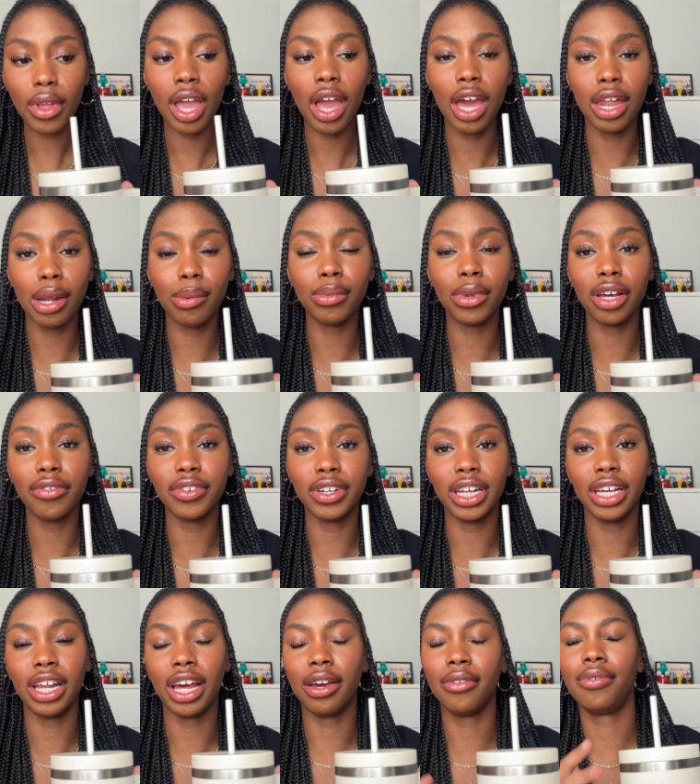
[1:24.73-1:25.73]
and i'm loving
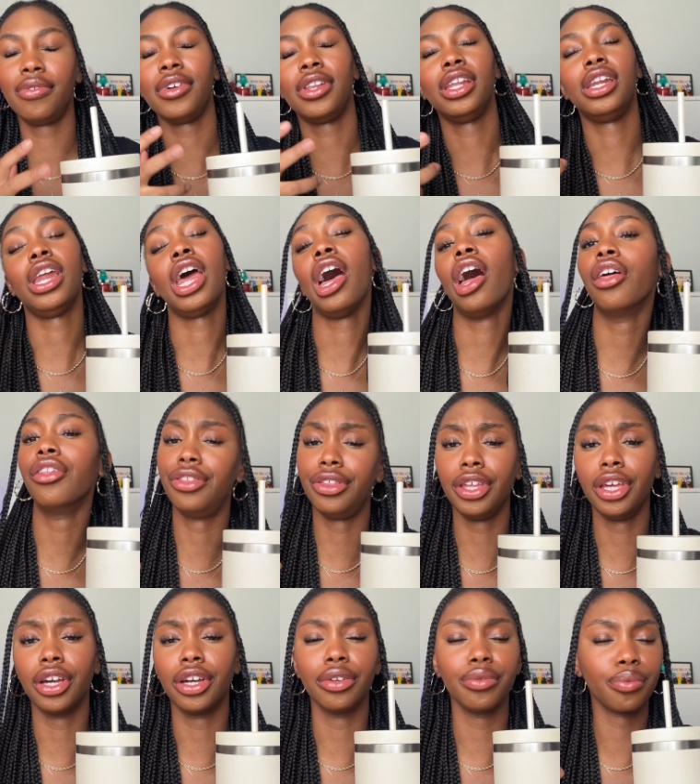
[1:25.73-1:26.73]
it i'm feeling
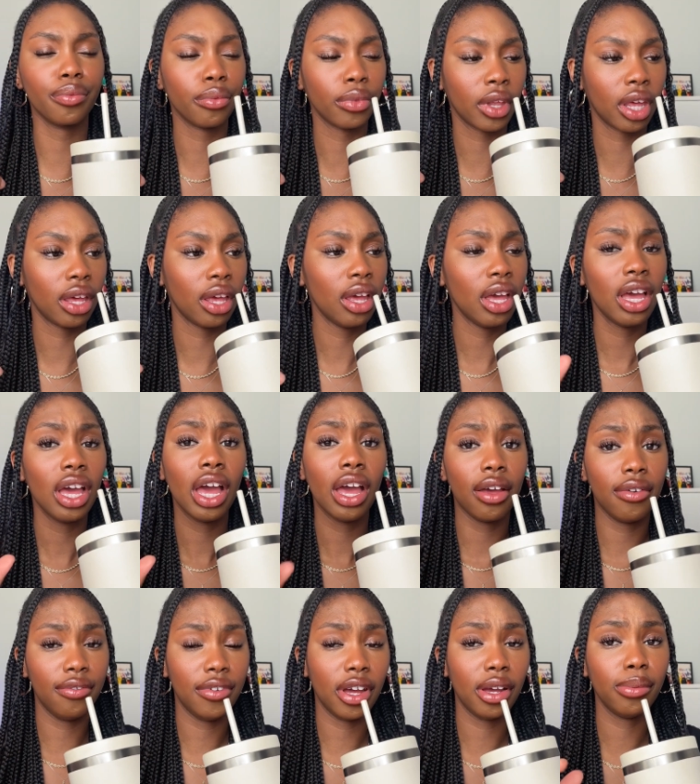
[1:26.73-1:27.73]
healthier
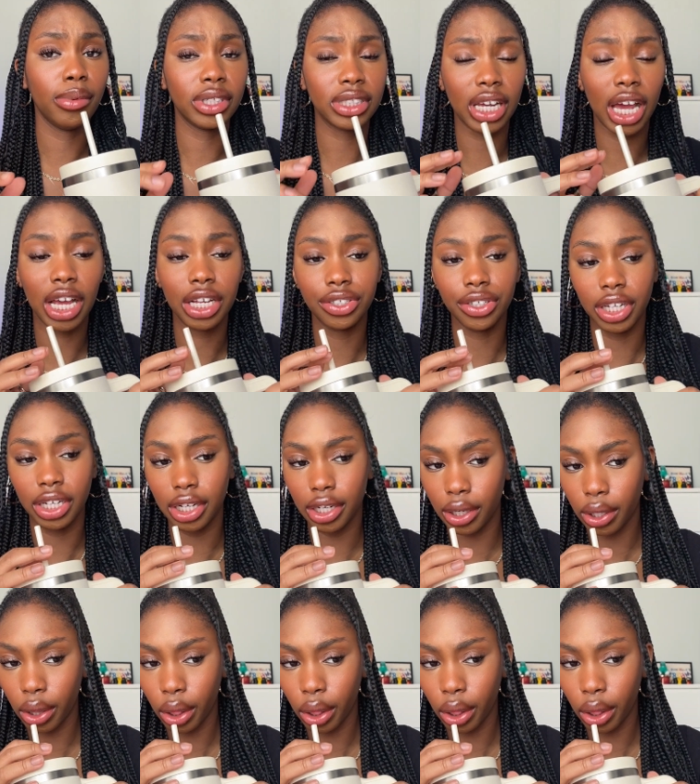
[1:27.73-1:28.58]
very much hydrated